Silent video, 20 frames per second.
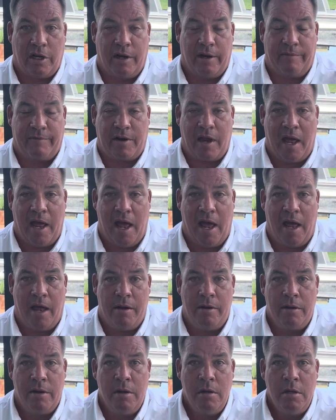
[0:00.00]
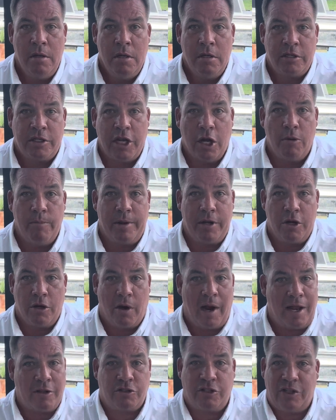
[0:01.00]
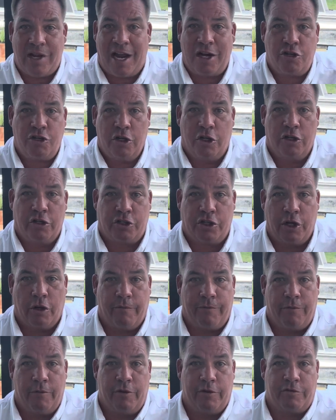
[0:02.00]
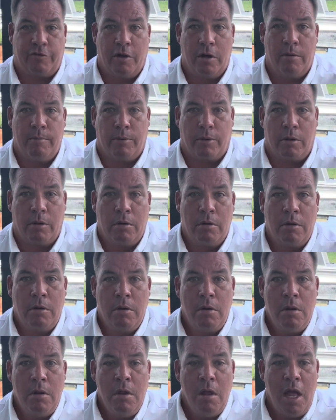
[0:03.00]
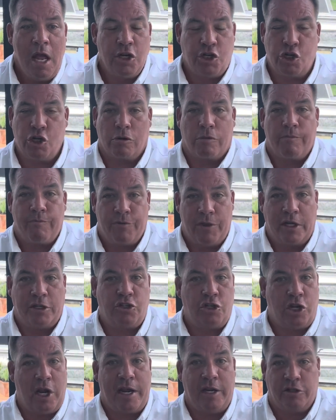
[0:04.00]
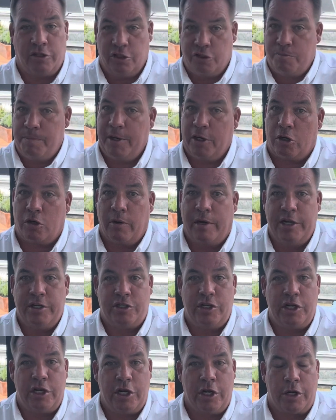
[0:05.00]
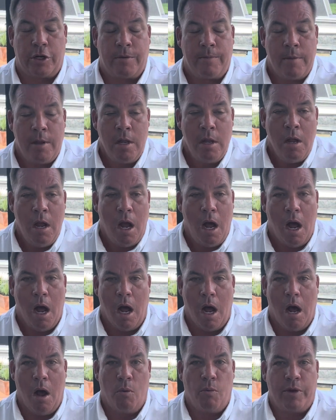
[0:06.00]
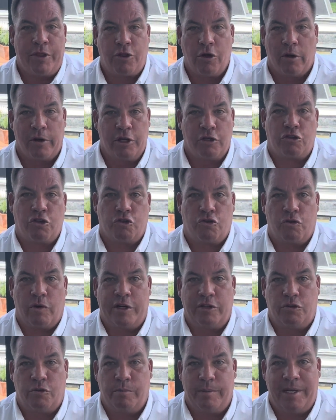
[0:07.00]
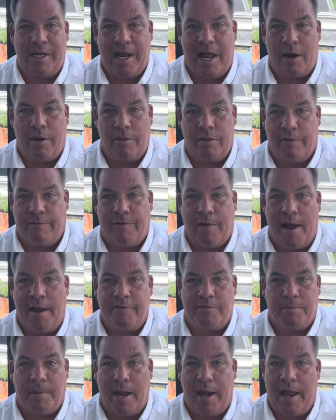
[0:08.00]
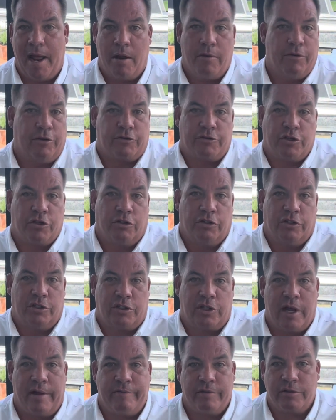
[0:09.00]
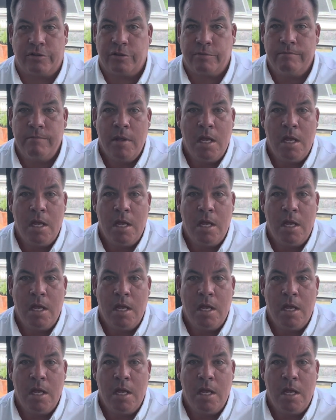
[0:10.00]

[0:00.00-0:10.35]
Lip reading: I've had tell me your house is actually going to sell for this number. And sure, things change. It's been a crazy year. We thought interest rates would be down in the fives by now, and they're still in the sevens.